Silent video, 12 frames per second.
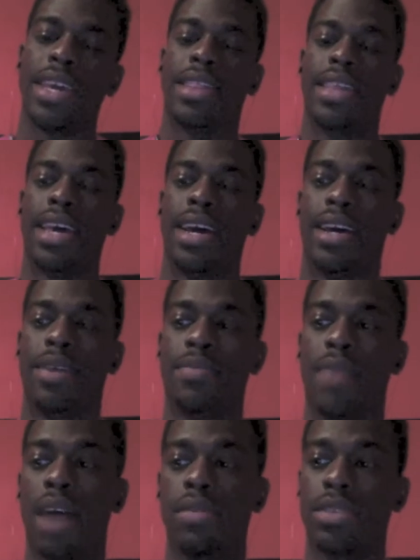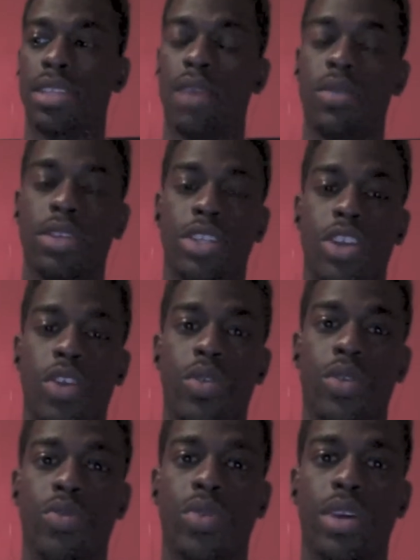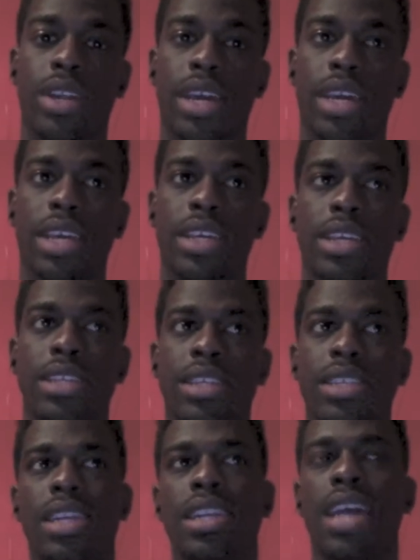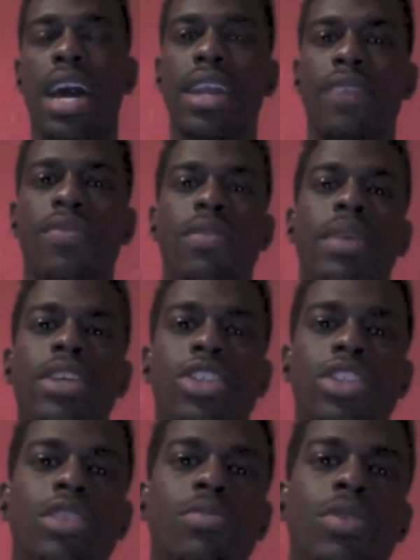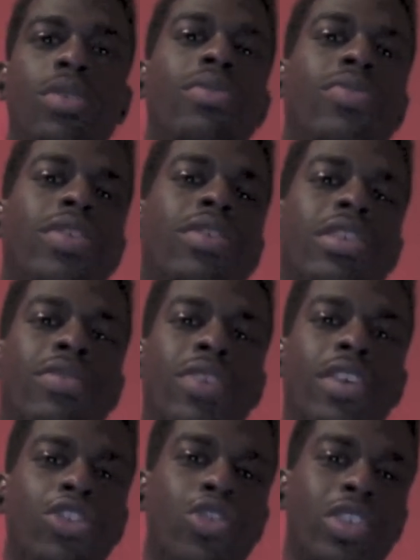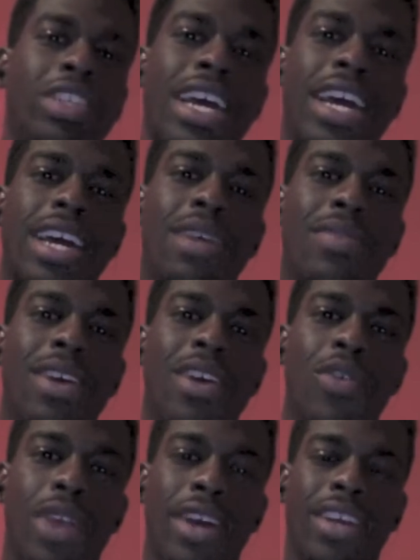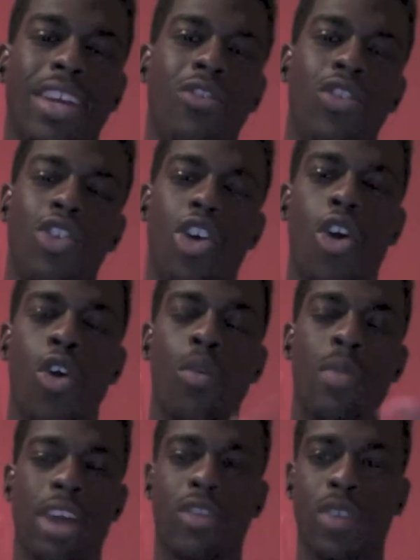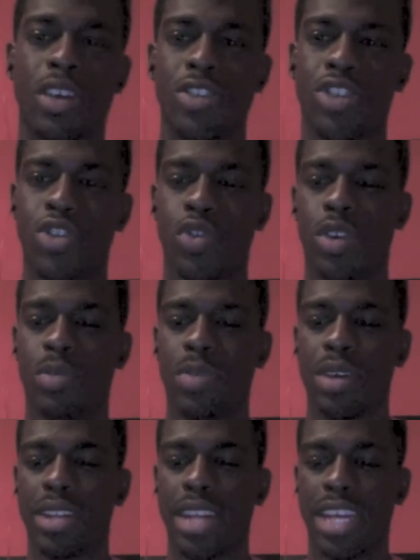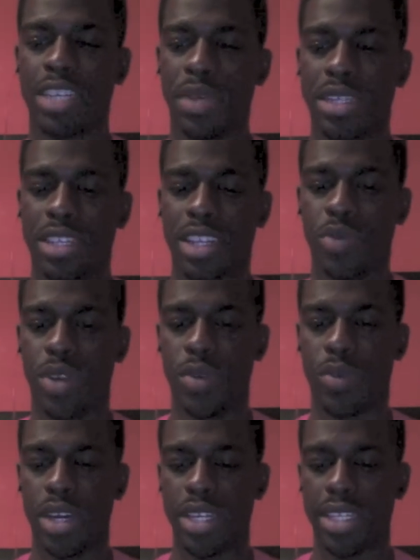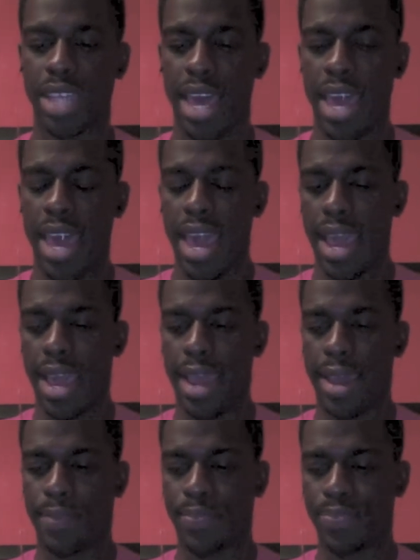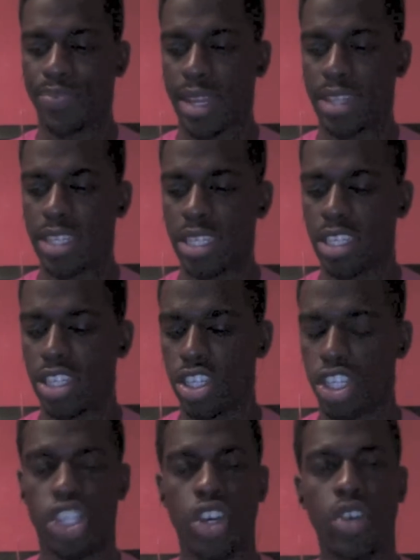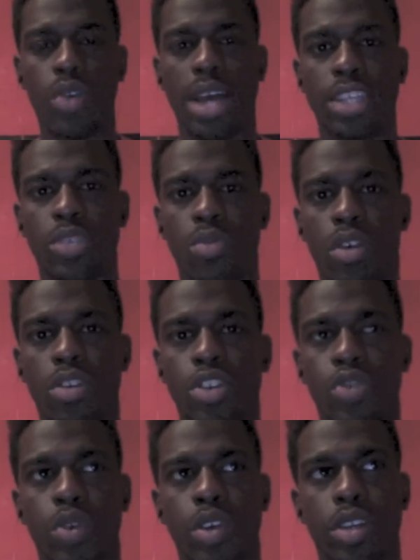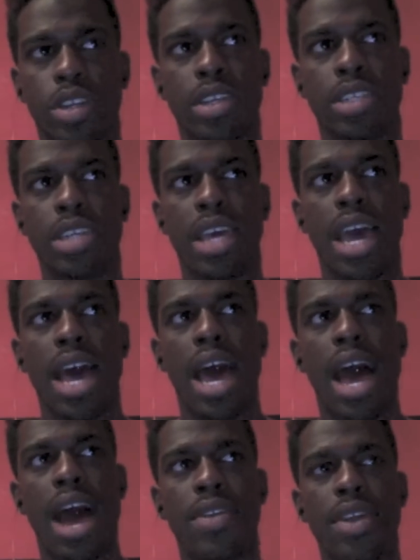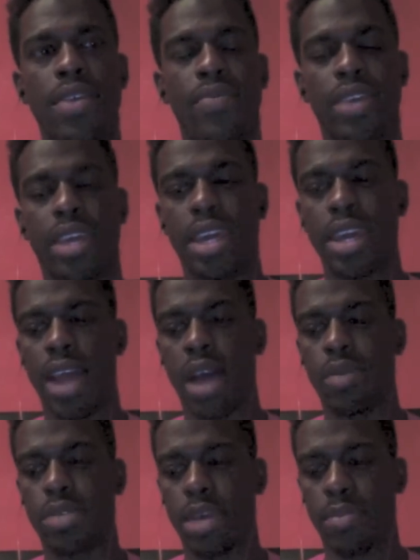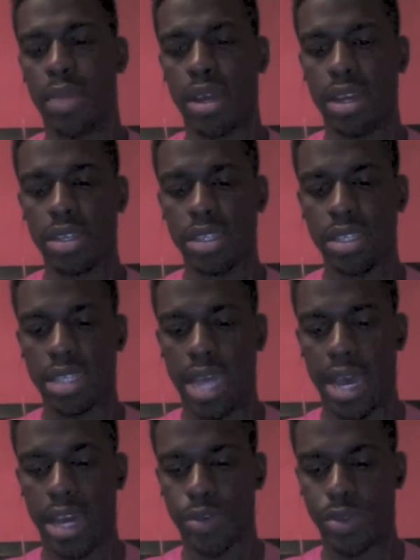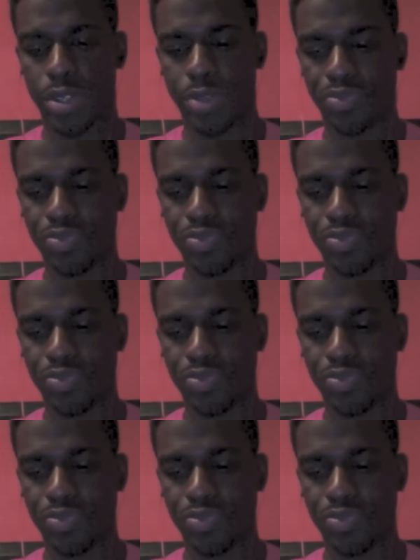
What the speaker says: that obviously I wasn't the only one. Like, it's a lot of information to be revealed in a very short time without giving you the whole background story, but that's basically what it was. And just to show you how small this world is, I never forget, I was at my cousin's house